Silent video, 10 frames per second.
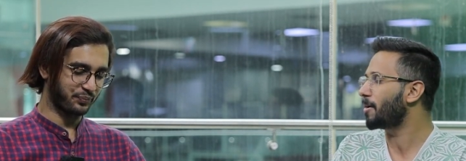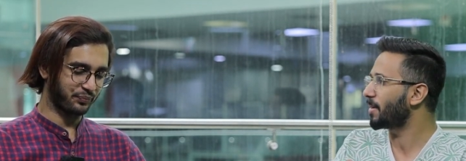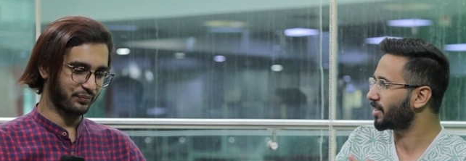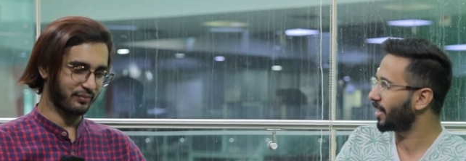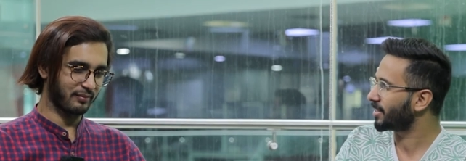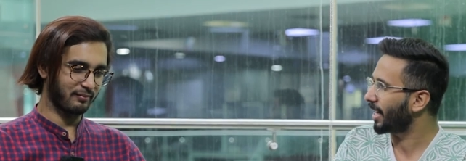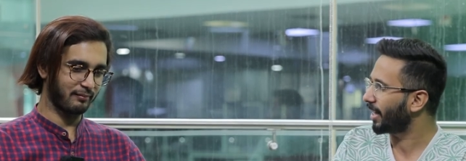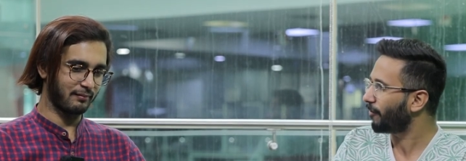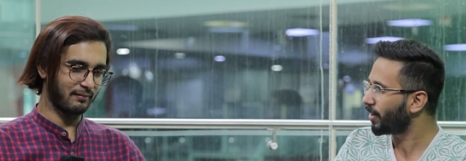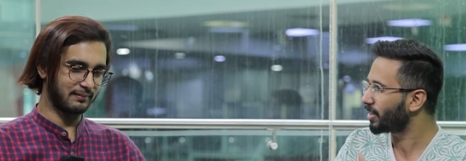Speaker 1: maybe it's an
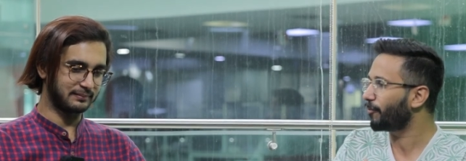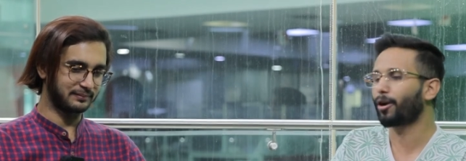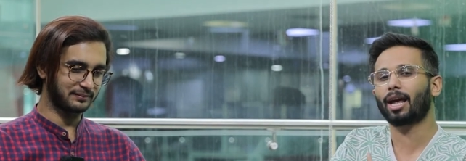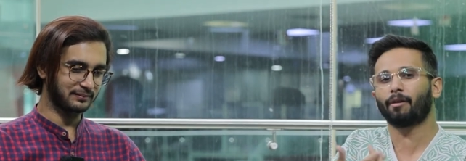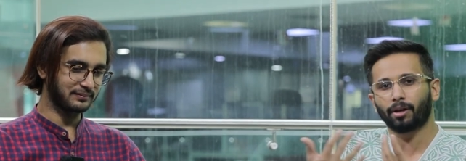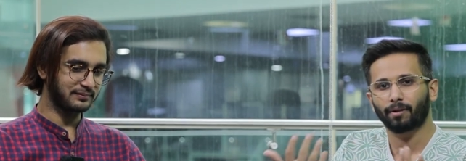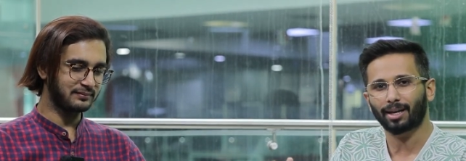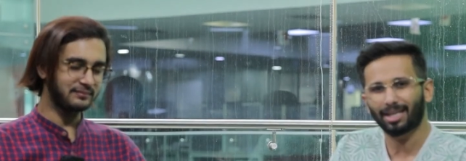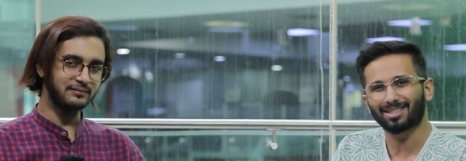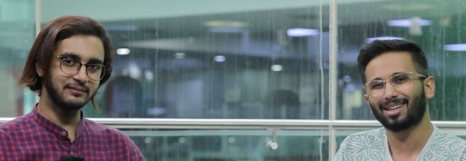exciting feature for everyone
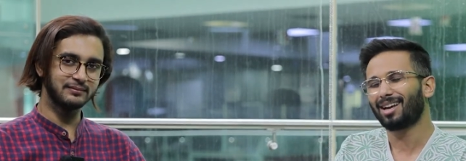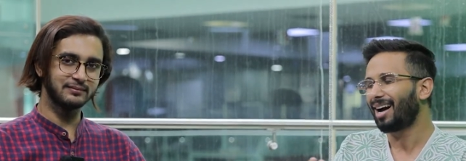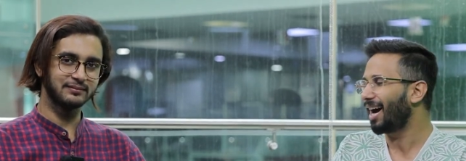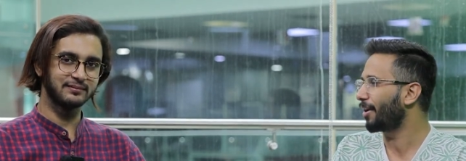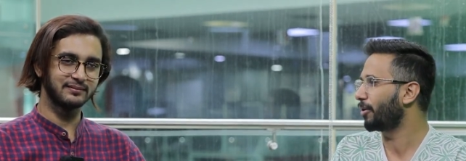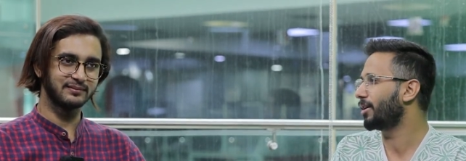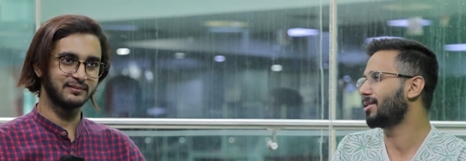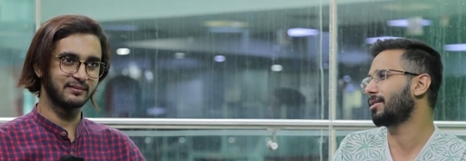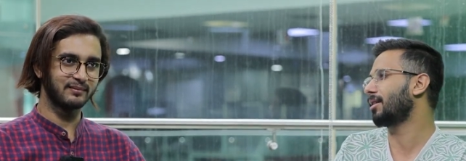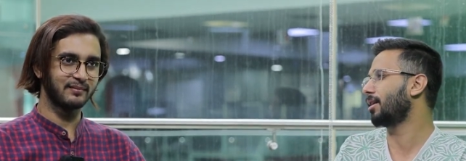else I don't know, it's
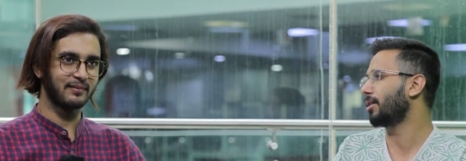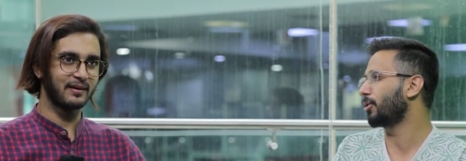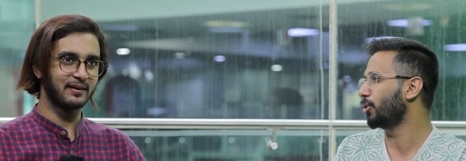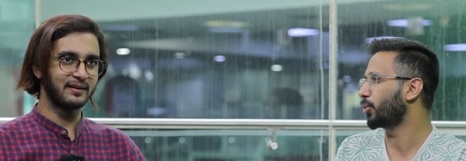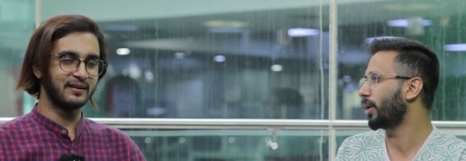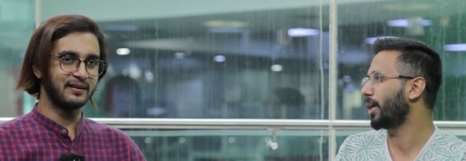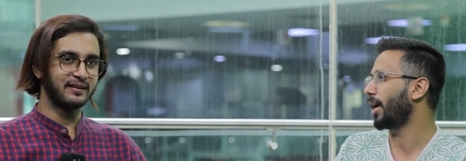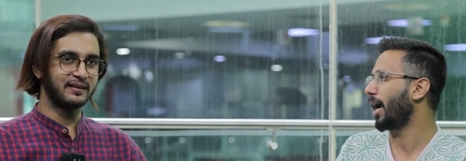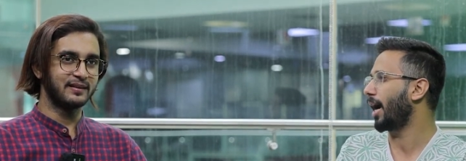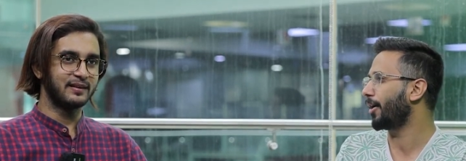just another usual
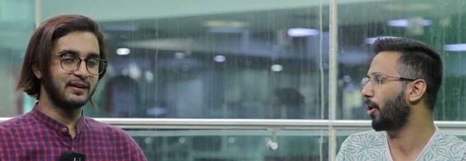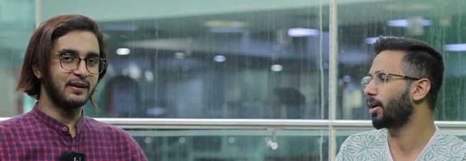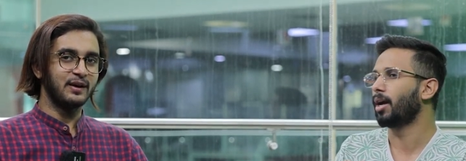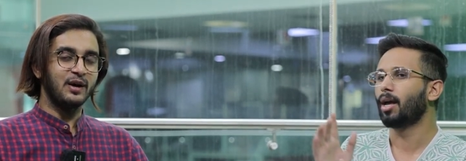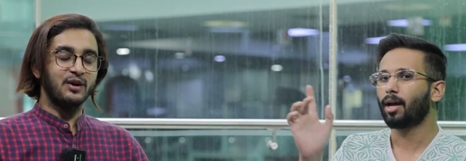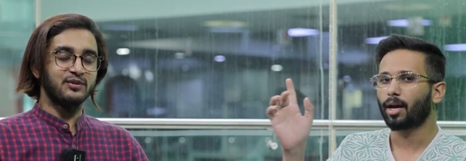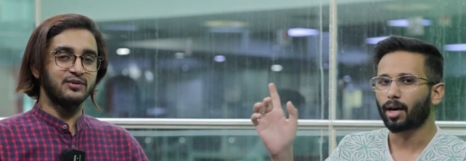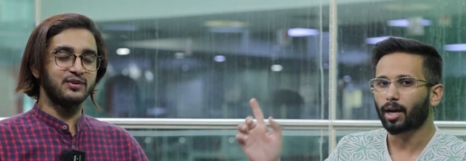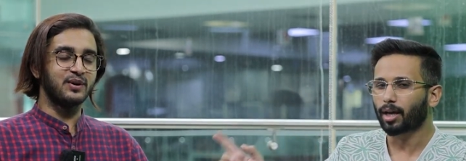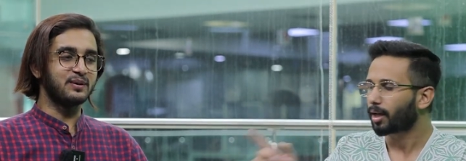add on.
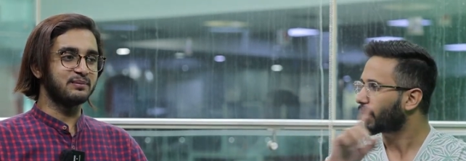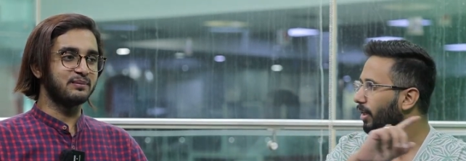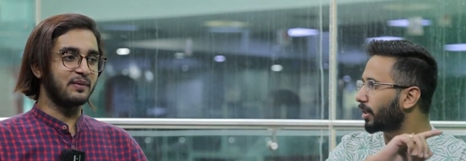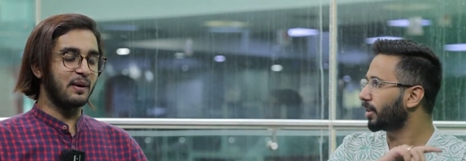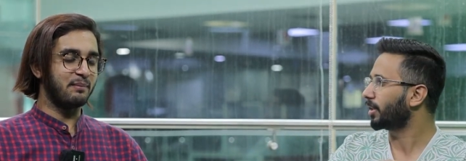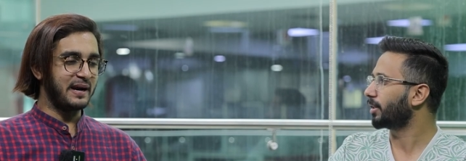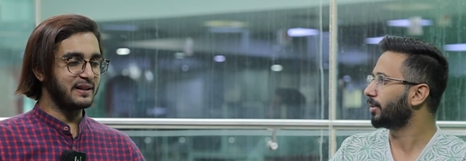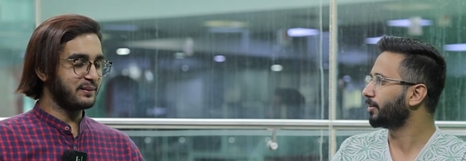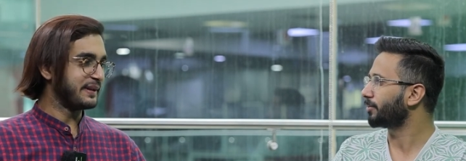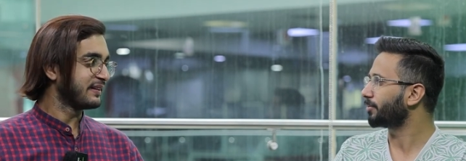So, by the
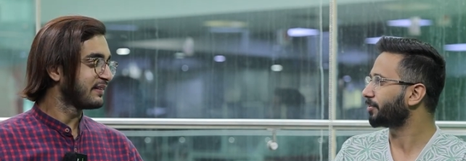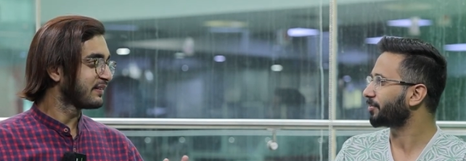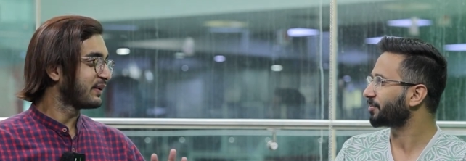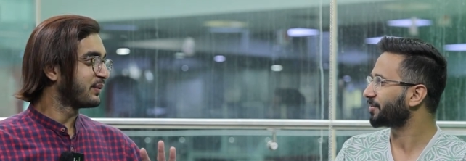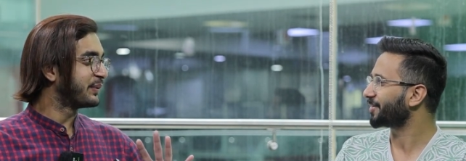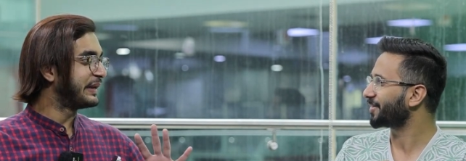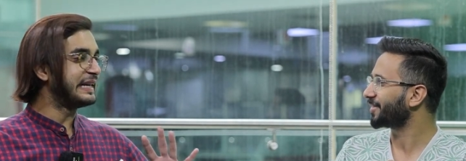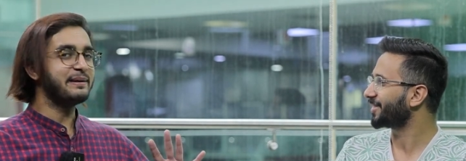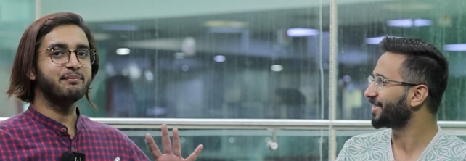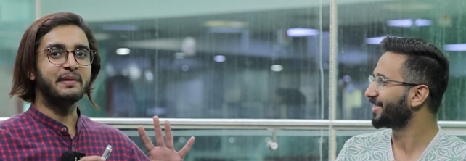way,
Speaker 2: this is the
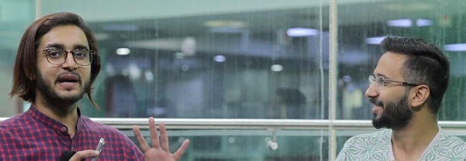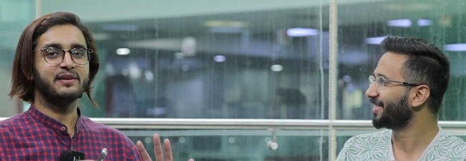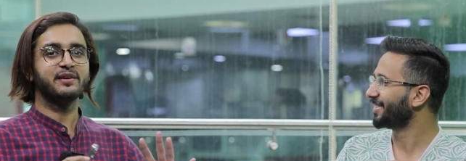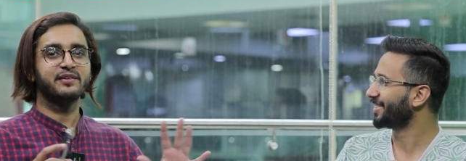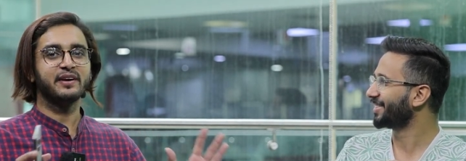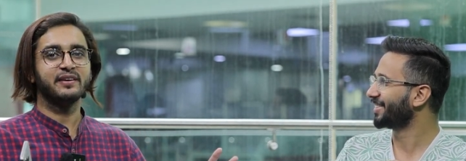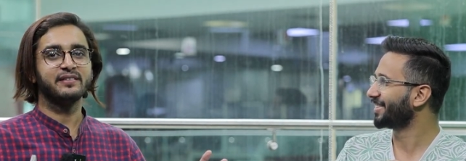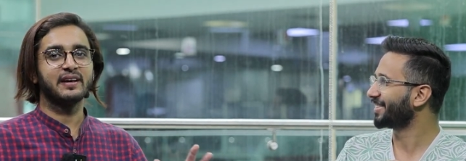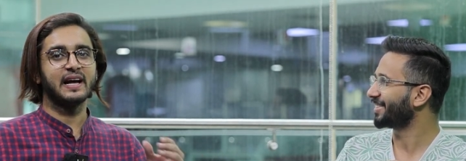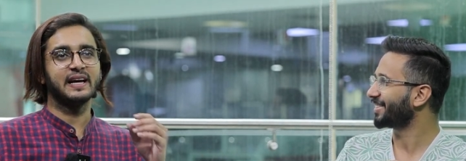only major change
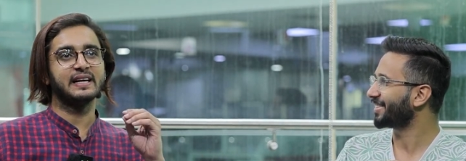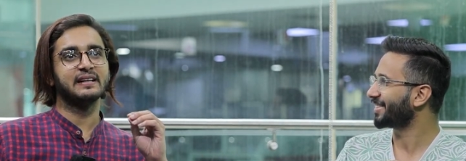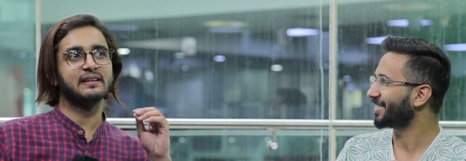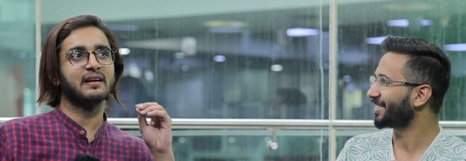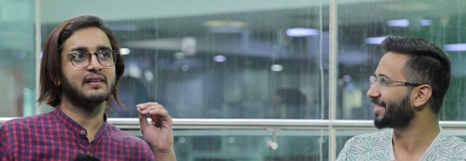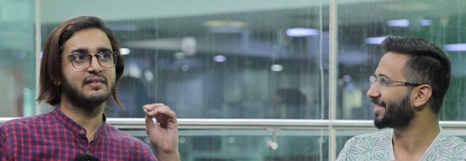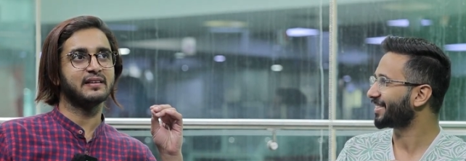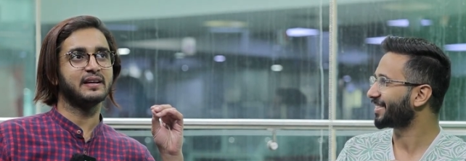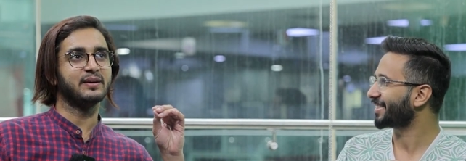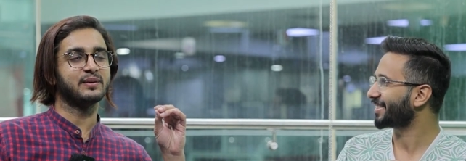that I can
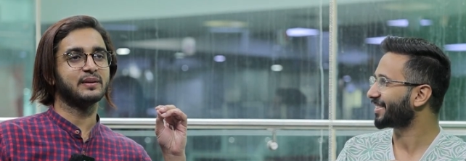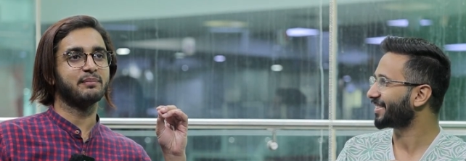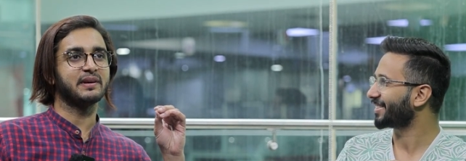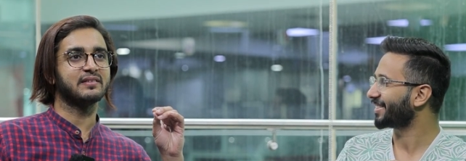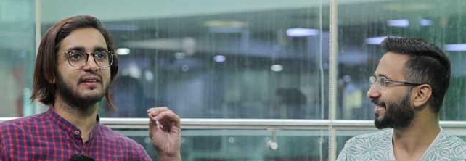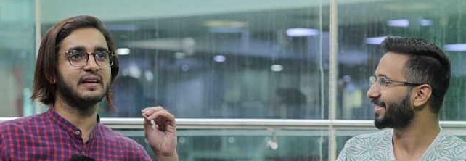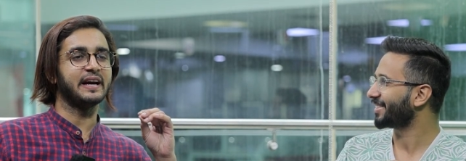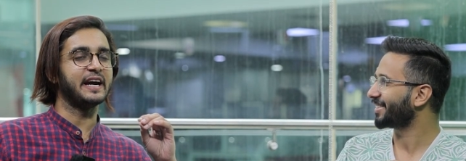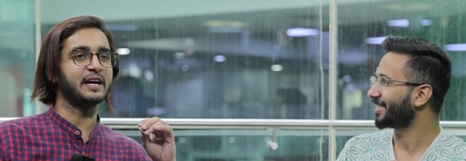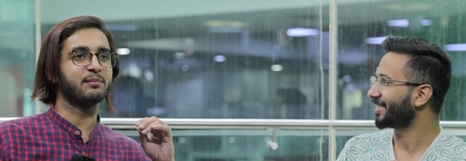see on the Pixel
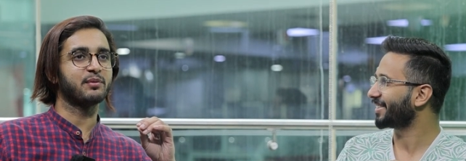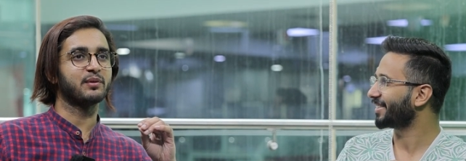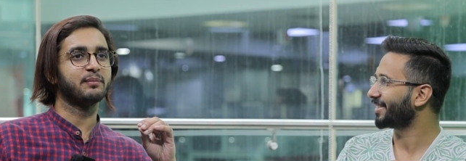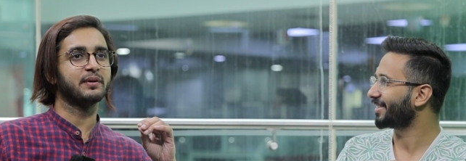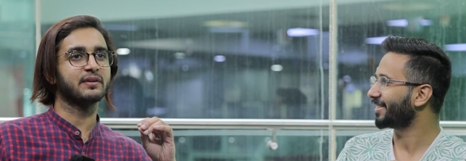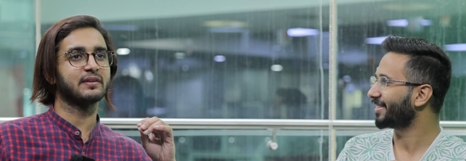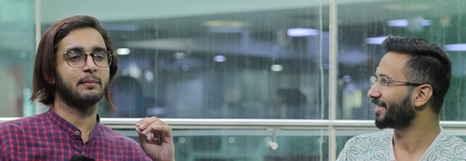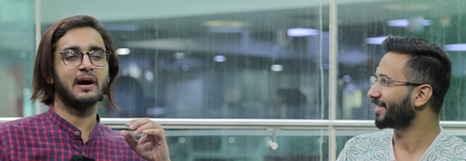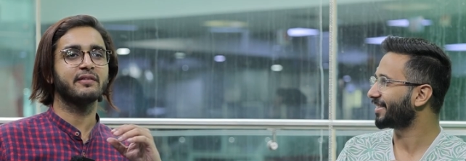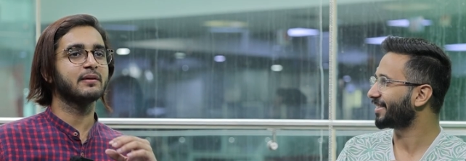8 Pro because
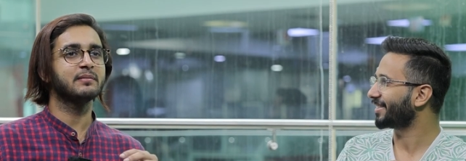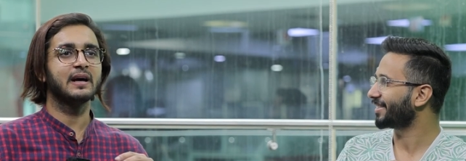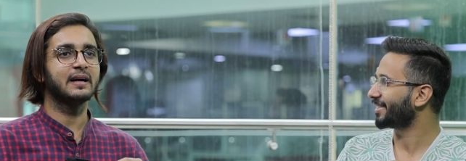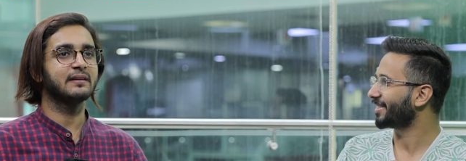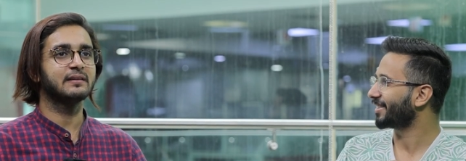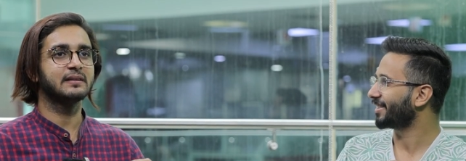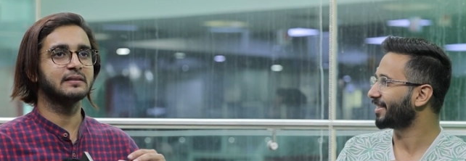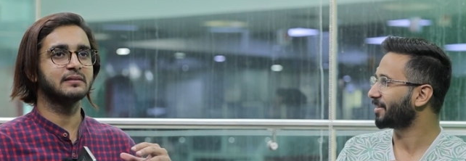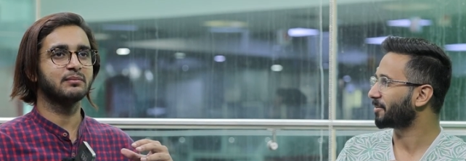apart from that, the